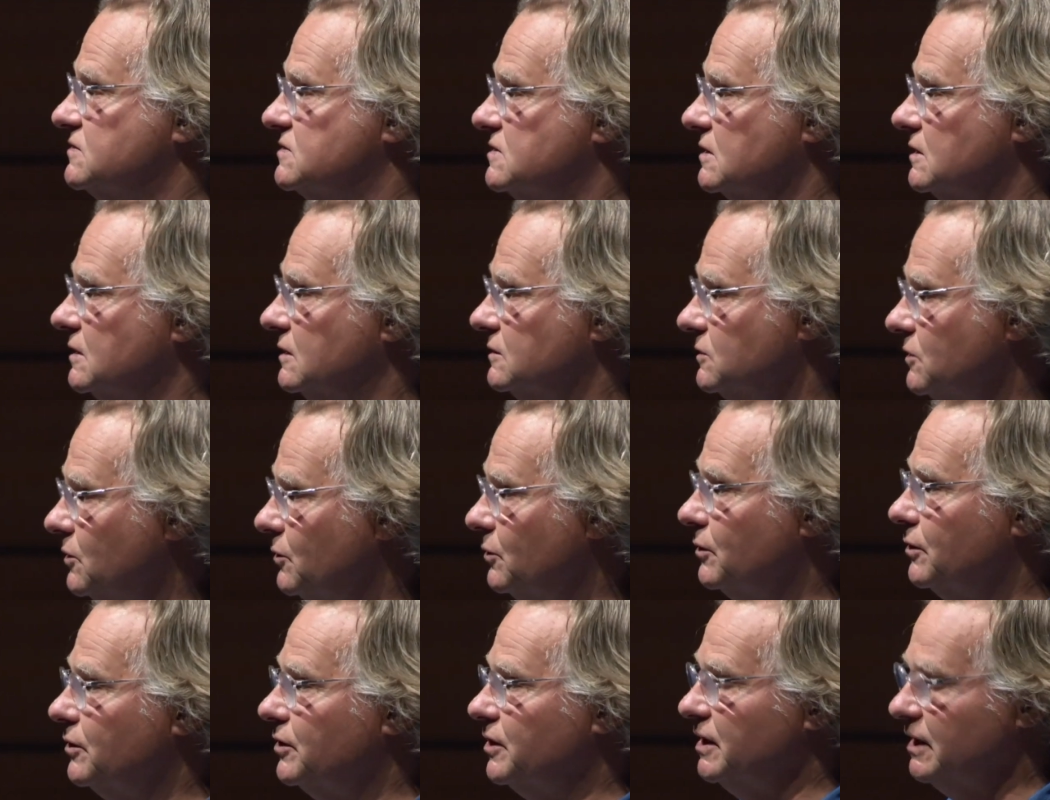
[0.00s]
the
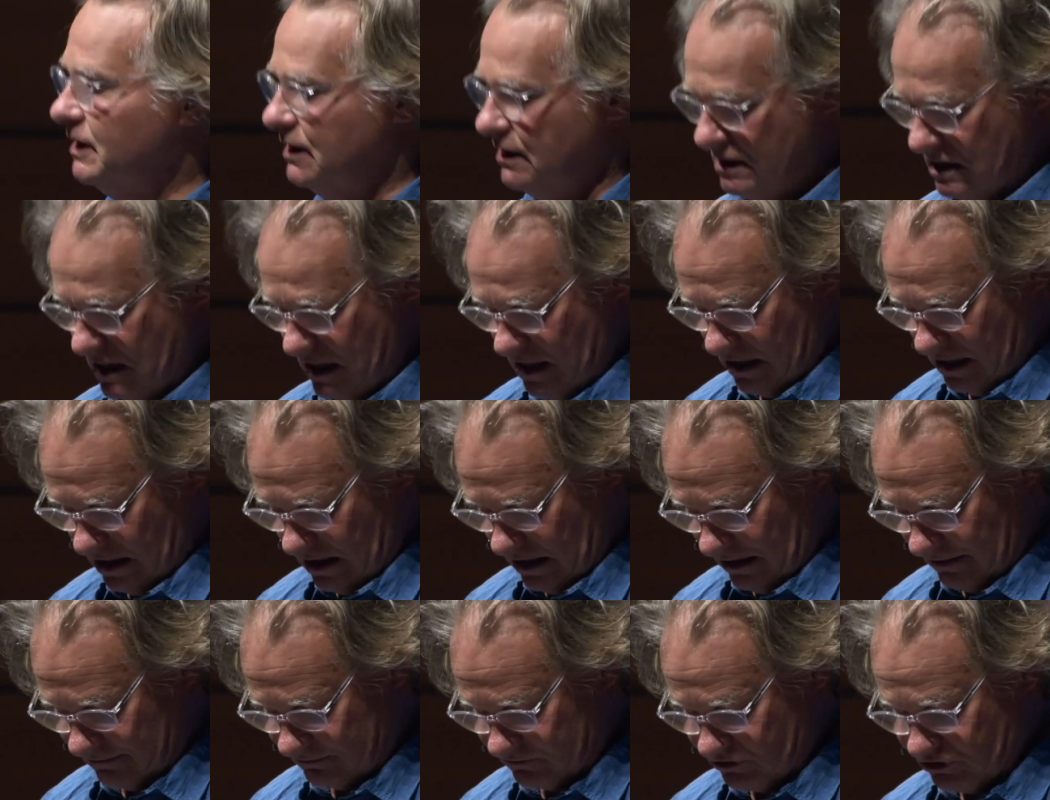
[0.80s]
glory
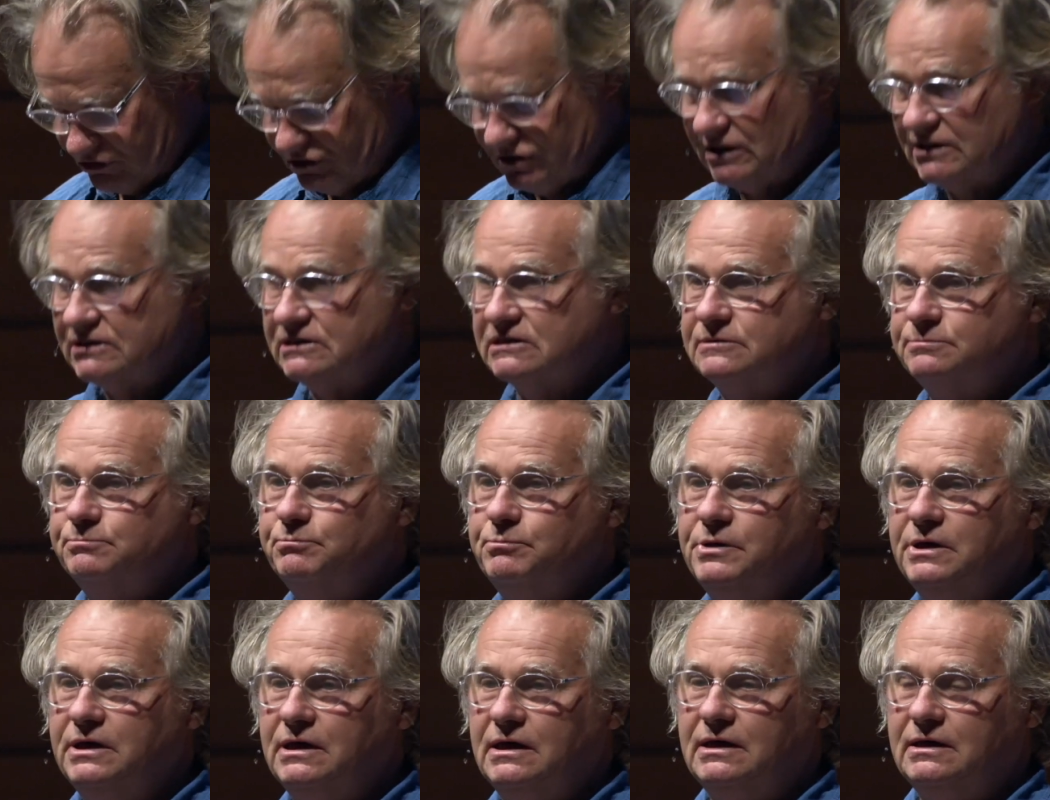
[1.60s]
of just
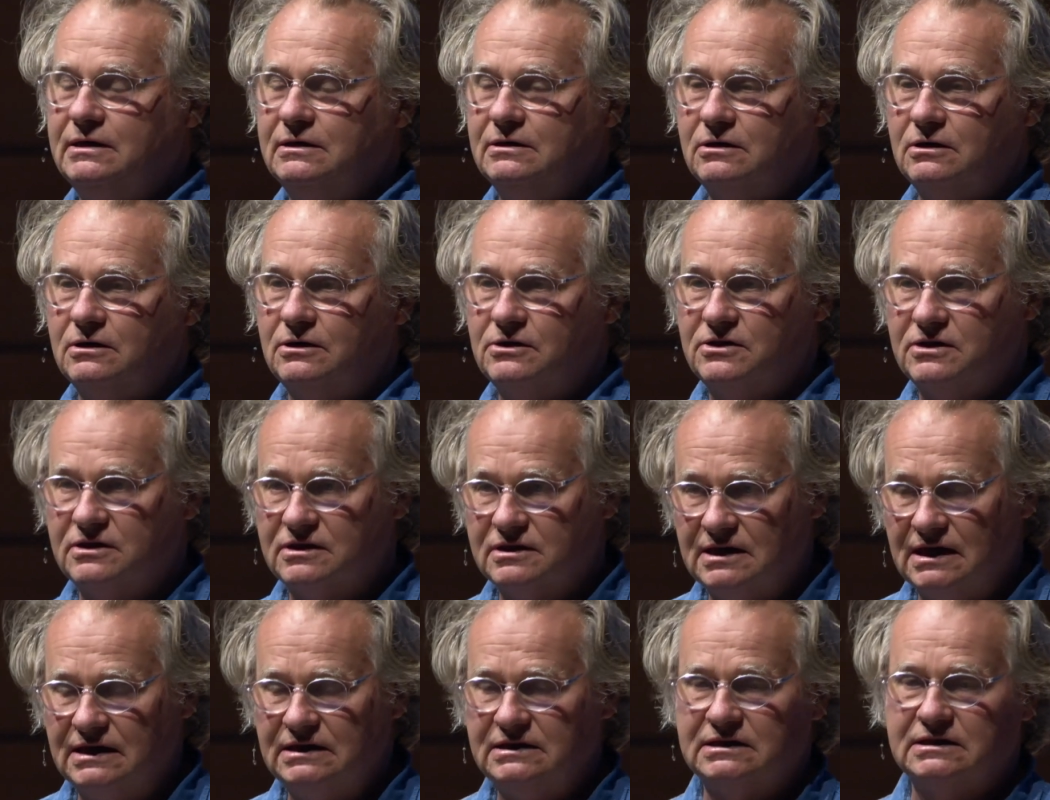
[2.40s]
being
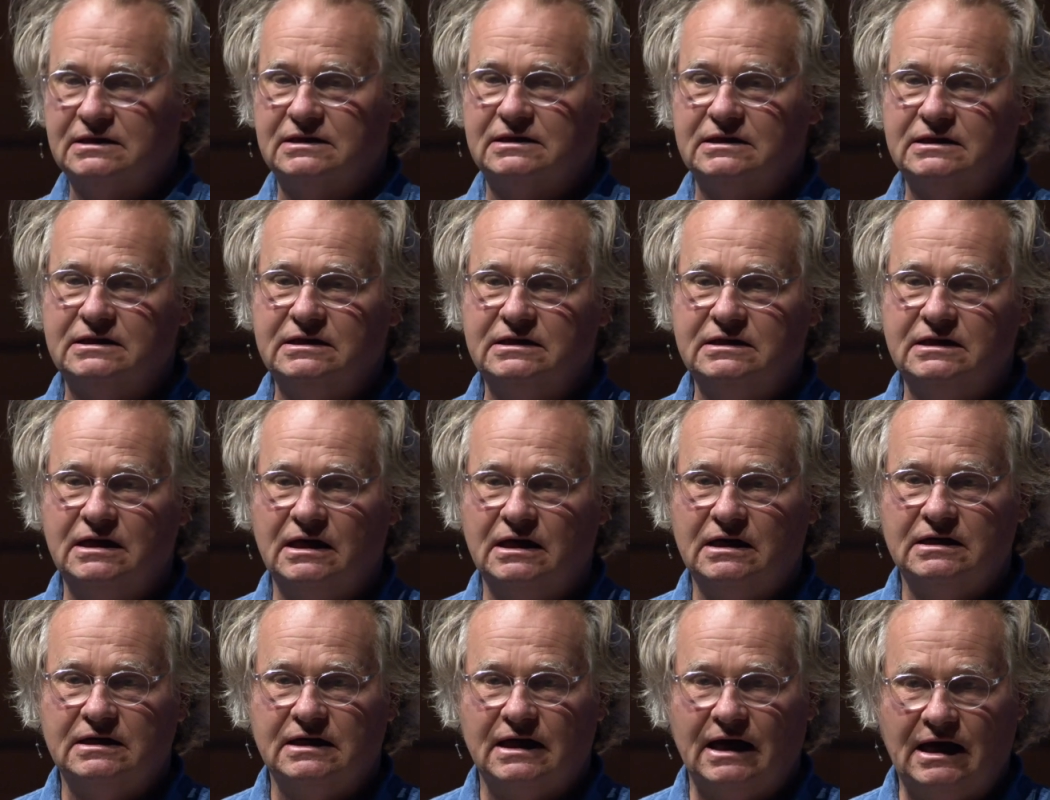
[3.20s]
authentically
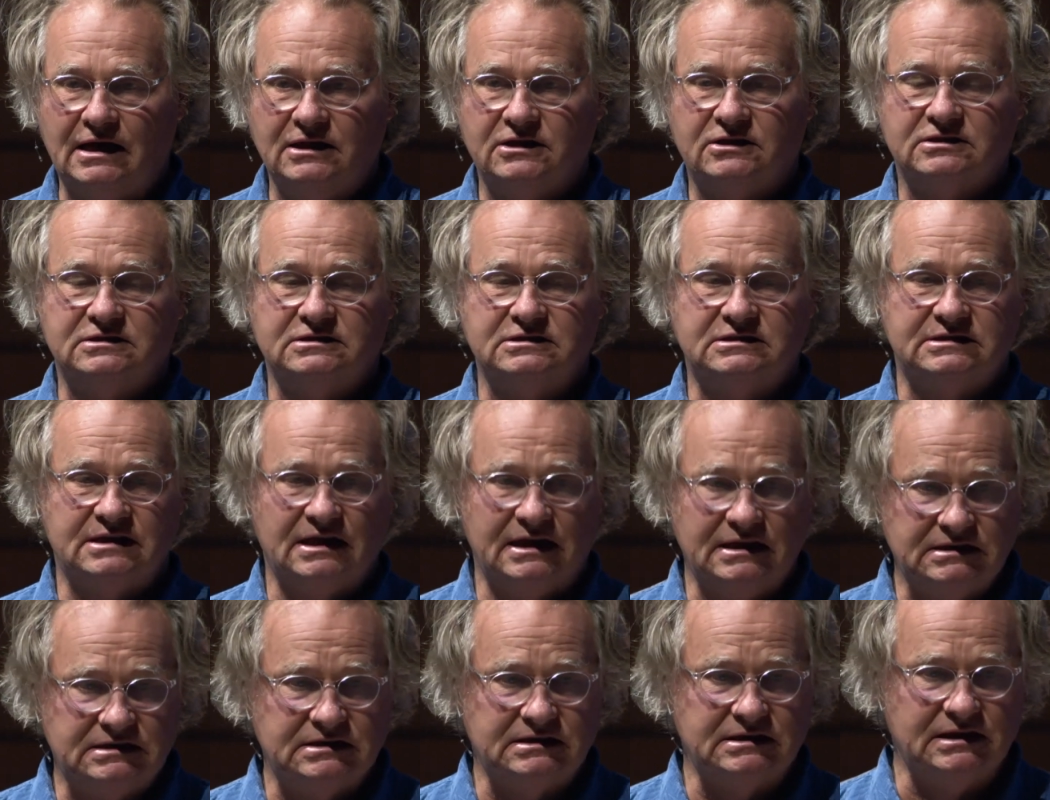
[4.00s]
and
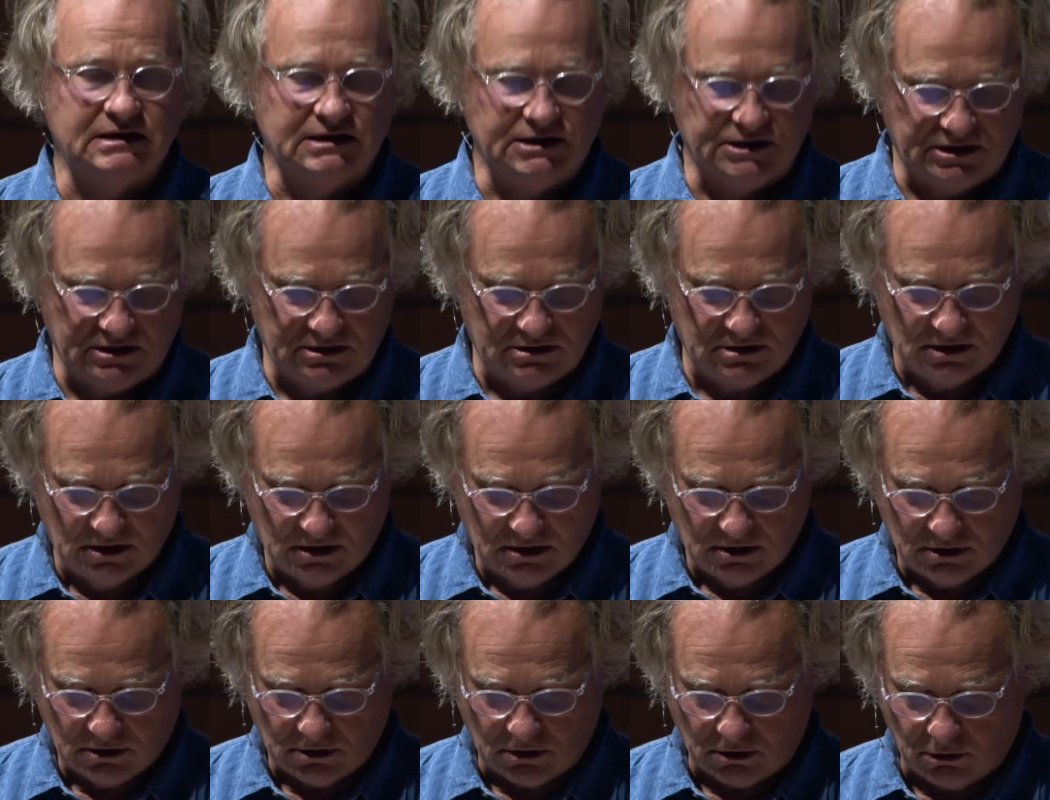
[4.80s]
contentedly
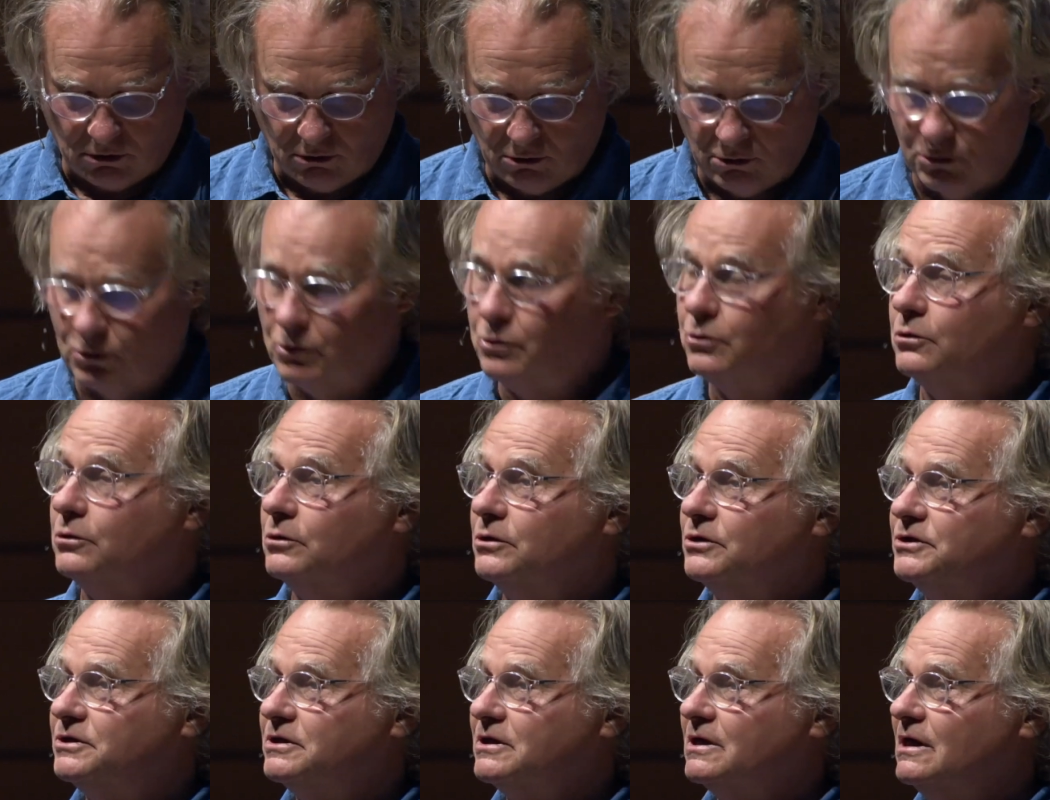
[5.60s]
old,
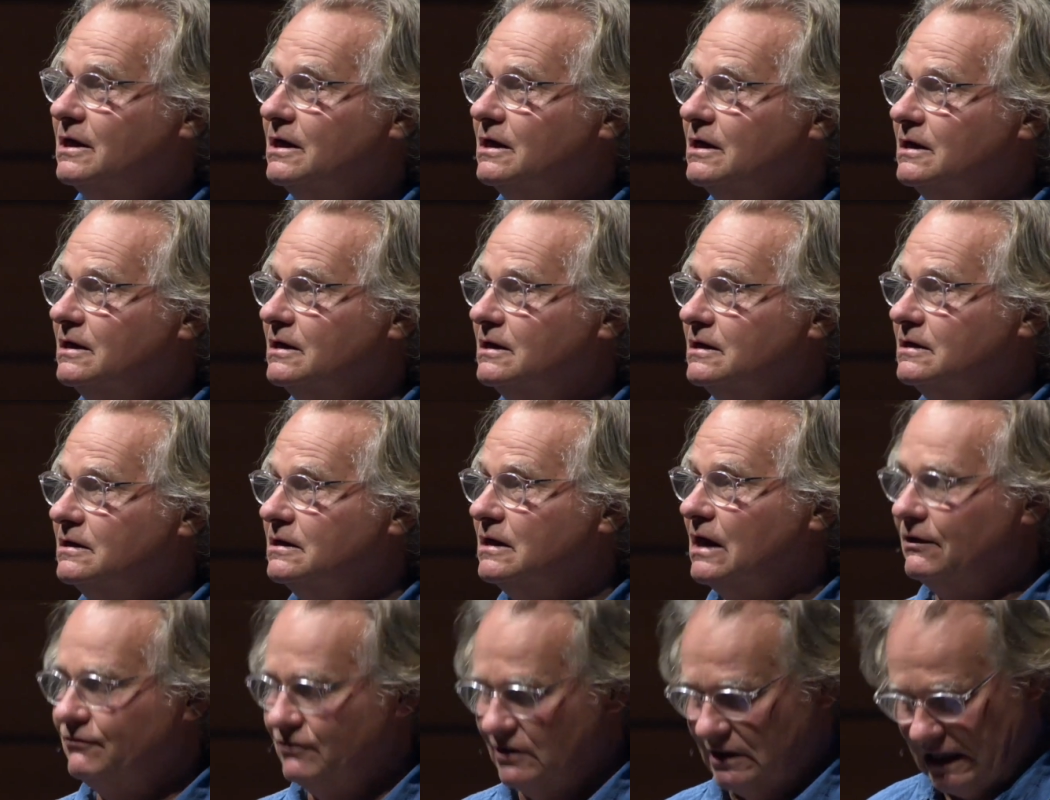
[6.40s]

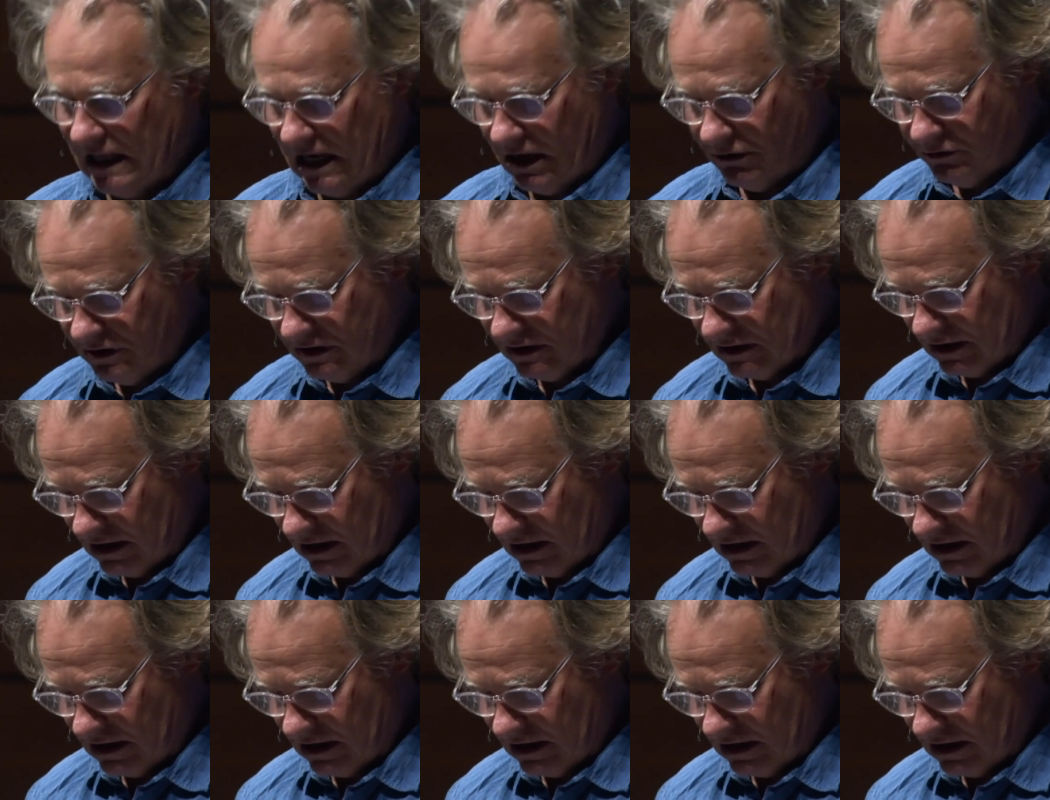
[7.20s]
of allowing